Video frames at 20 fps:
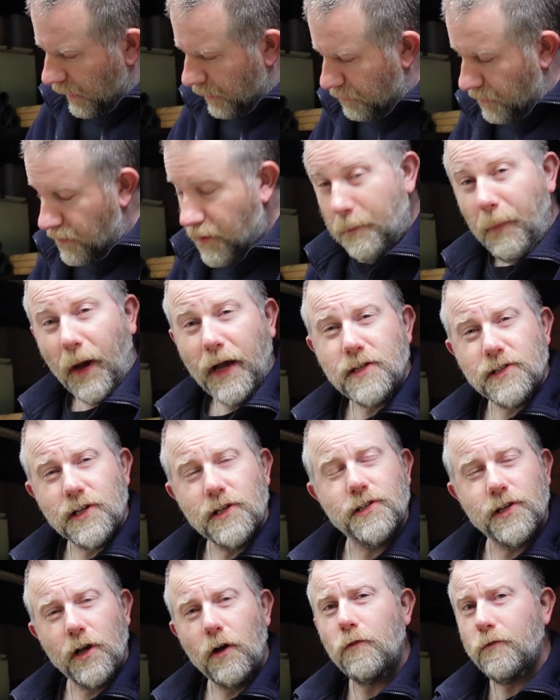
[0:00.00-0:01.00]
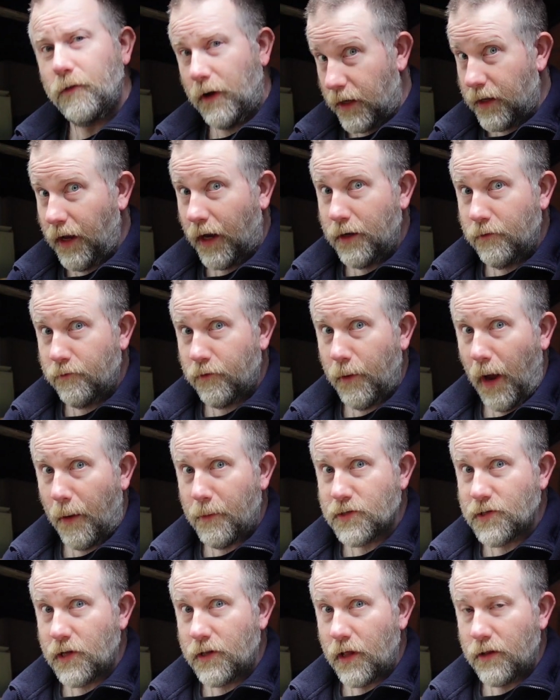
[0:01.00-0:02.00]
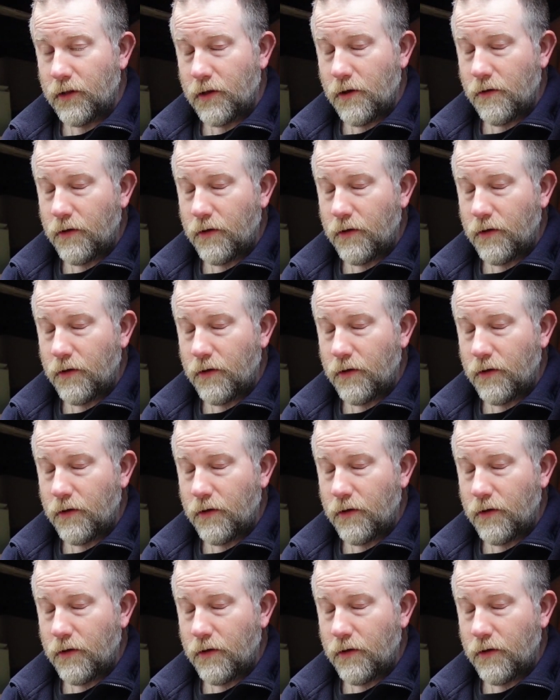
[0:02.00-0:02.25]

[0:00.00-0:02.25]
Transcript: The base itself, again from Amazon in the